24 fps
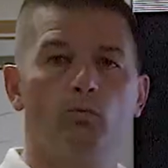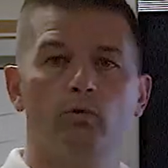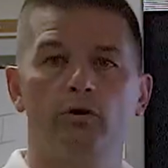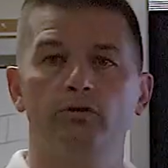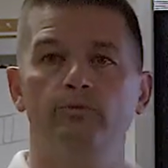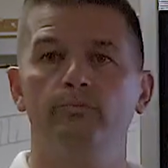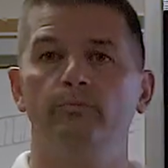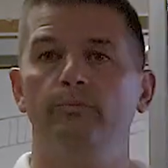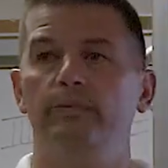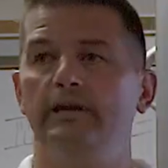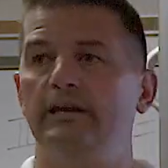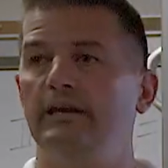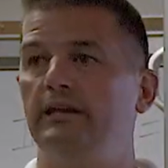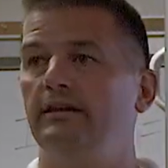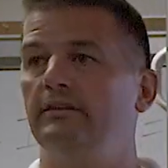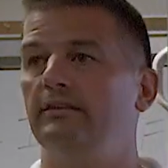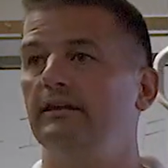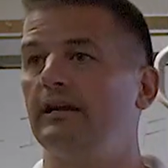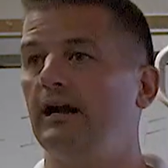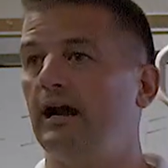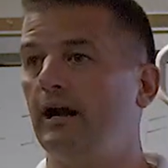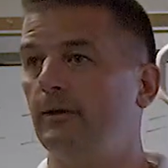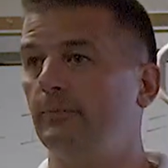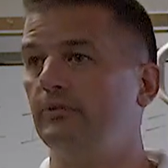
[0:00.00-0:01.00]
wouldn't be
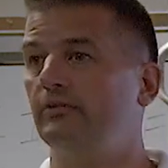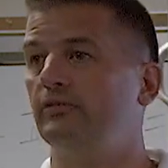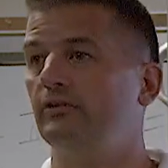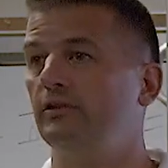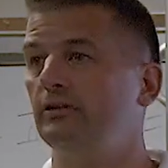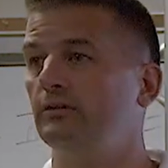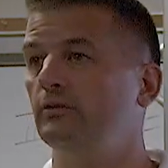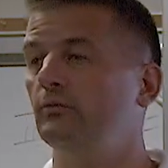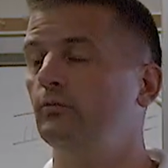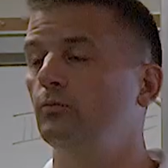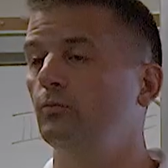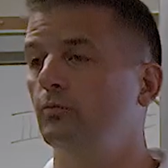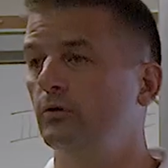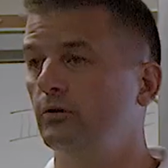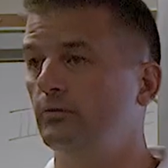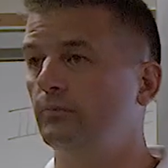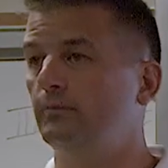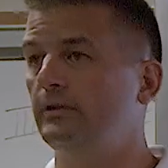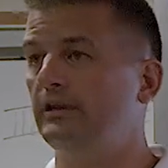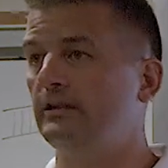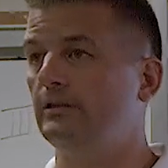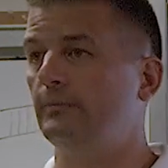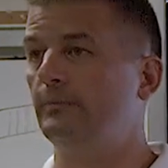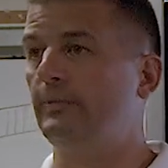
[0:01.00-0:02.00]
the option, wouldn't
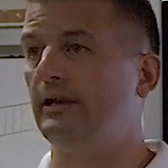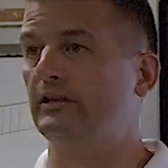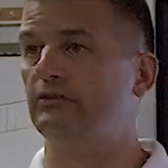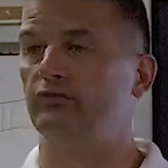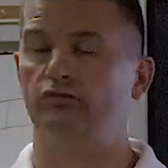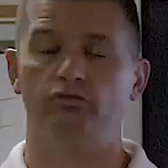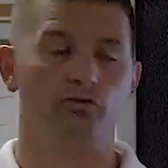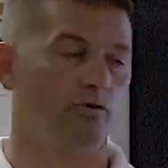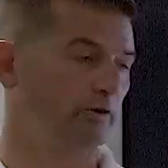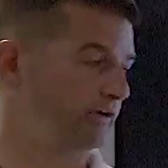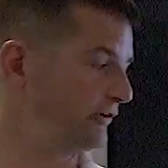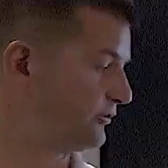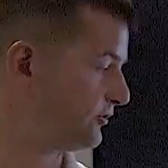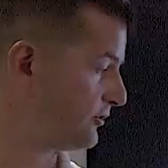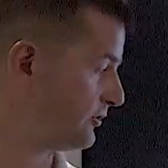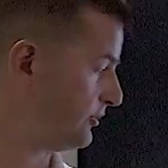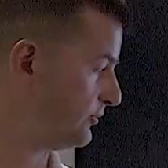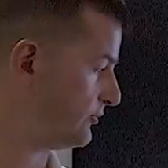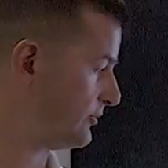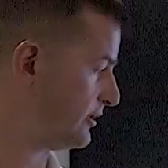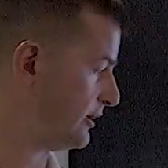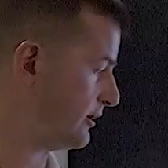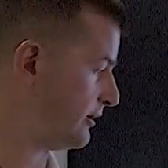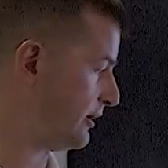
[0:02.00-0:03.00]
be the best choice
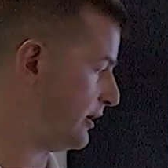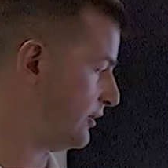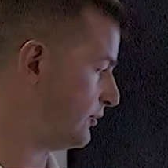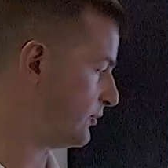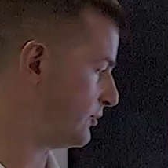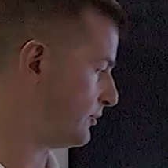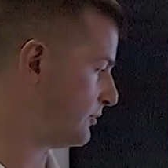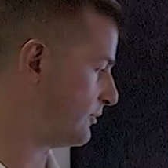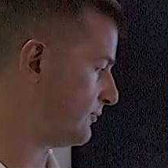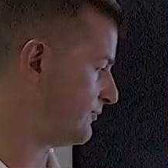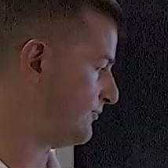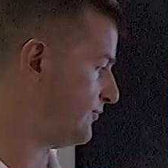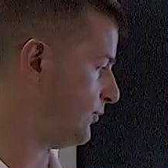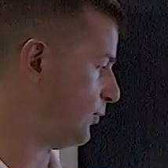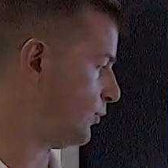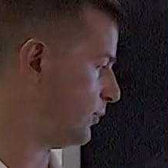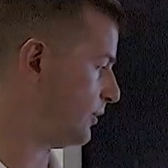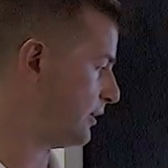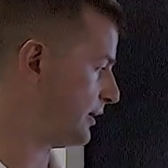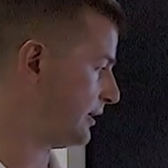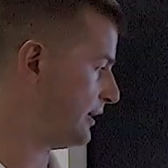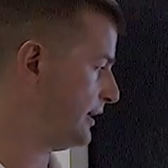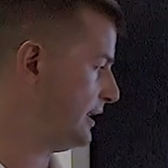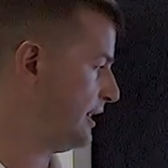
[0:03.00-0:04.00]
because they're under
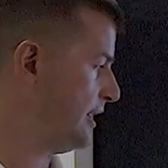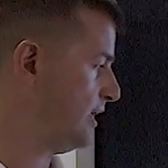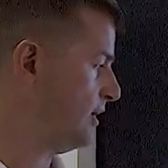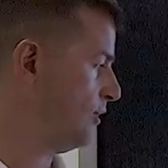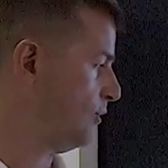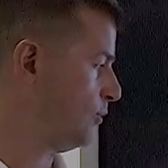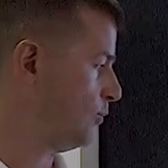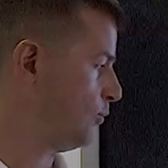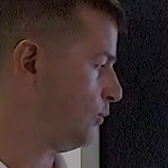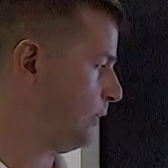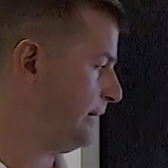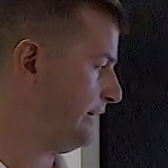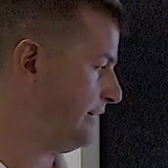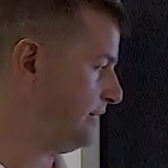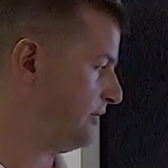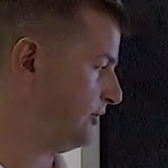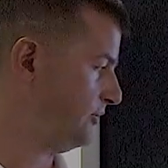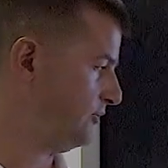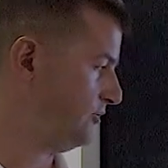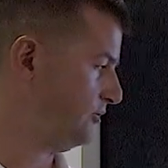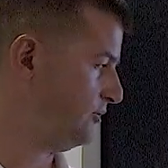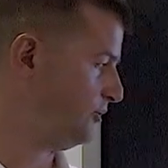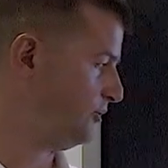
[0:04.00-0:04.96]
4. We could